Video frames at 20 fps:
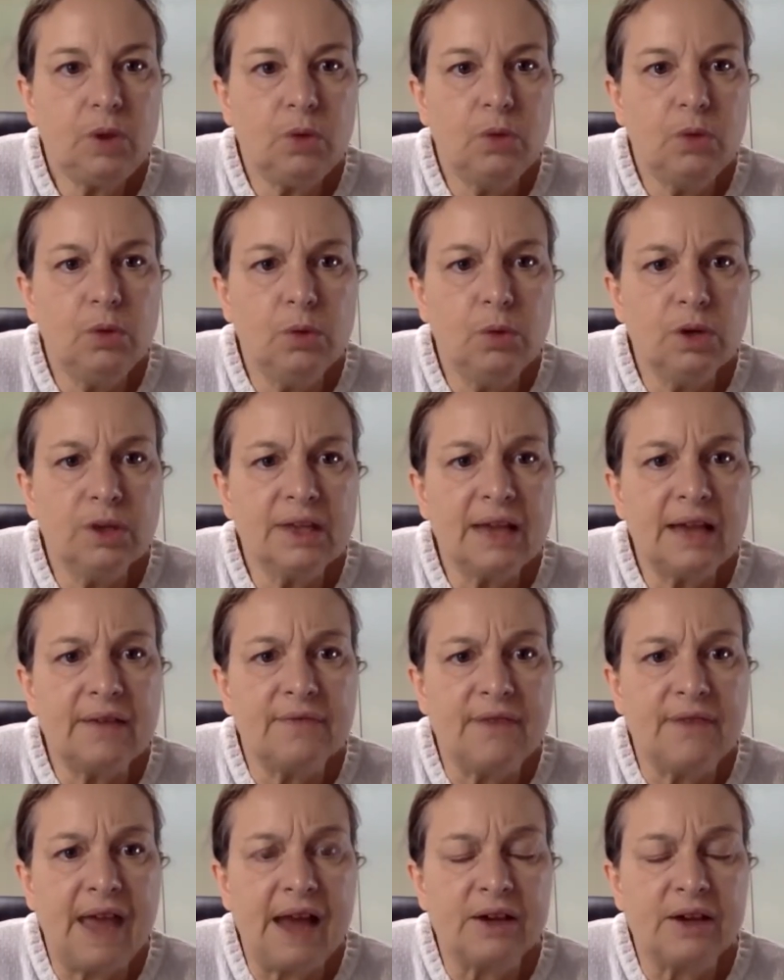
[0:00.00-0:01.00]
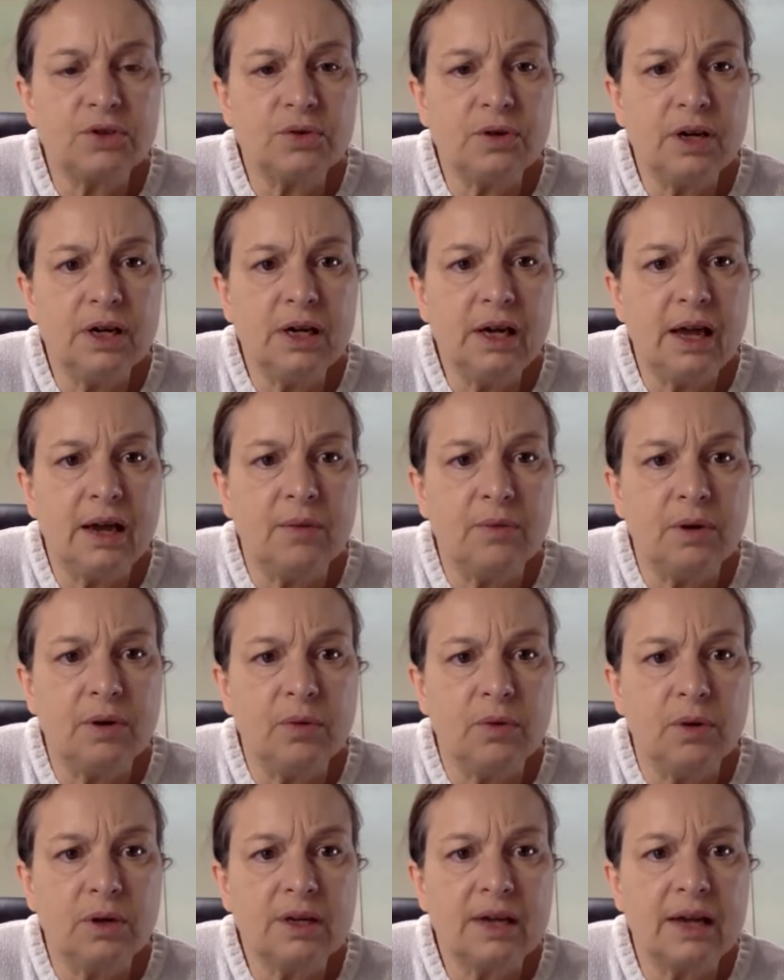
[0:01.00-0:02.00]
worked on factoring and we
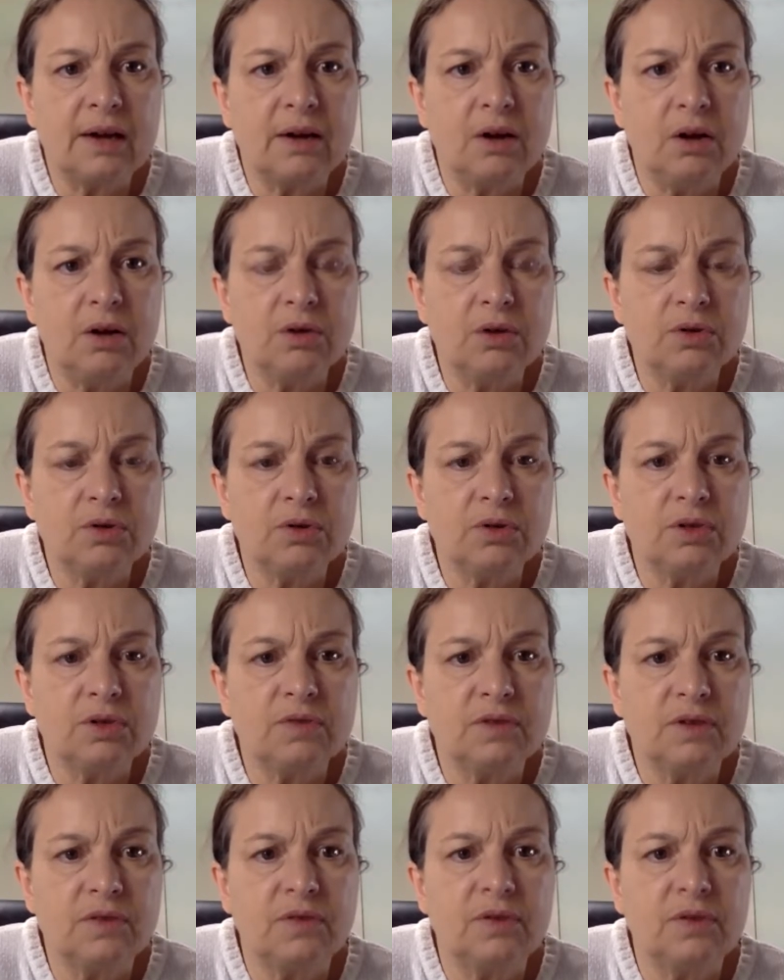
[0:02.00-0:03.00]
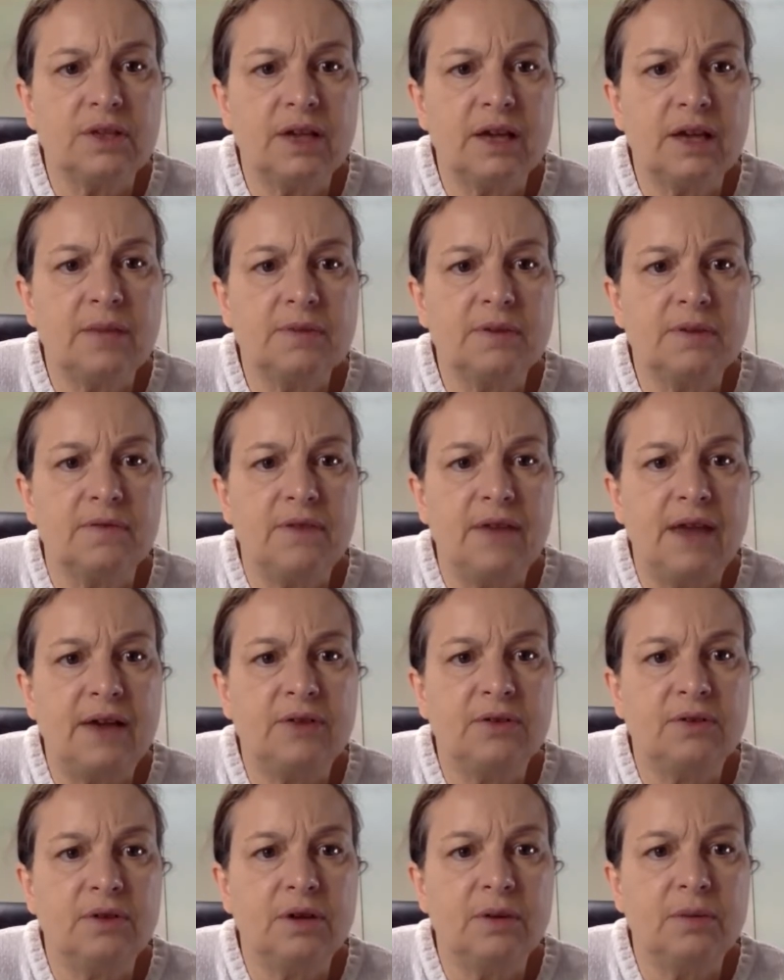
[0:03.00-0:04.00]
worked on all sorts of different types of
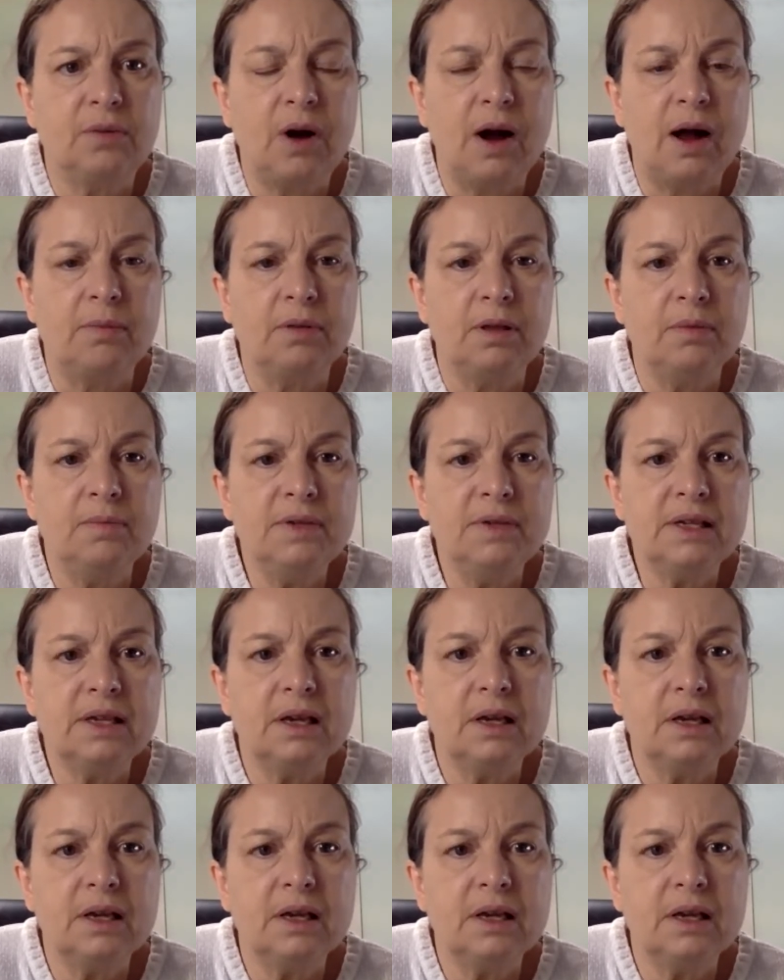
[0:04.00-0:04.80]
factoring problems.